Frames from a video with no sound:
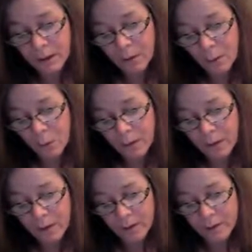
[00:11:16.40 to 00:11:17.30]
one
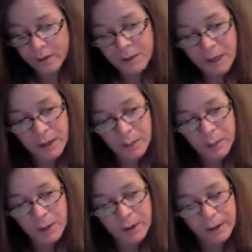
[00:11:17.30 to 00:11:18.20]
that was
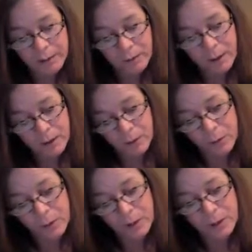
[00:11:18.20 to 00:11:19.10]
tapered and a regular
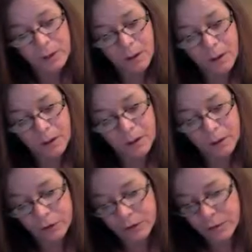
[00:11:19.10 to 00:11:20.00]
one in clear
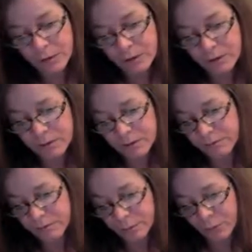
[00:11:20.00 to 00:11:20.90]
just because,
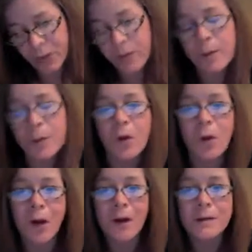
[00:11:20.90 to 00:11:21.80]
well, they were
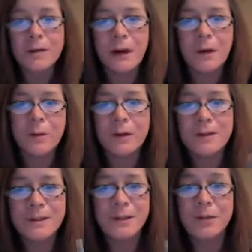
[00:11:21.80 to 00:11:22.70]
glass and I wanted to
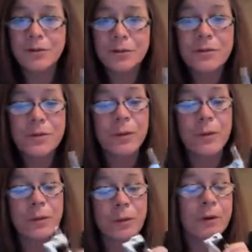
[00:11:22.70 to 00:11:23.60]
see the juice
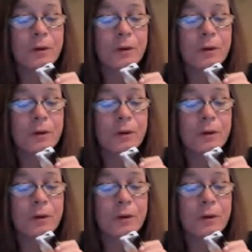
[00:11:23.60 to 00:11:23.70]
coming through.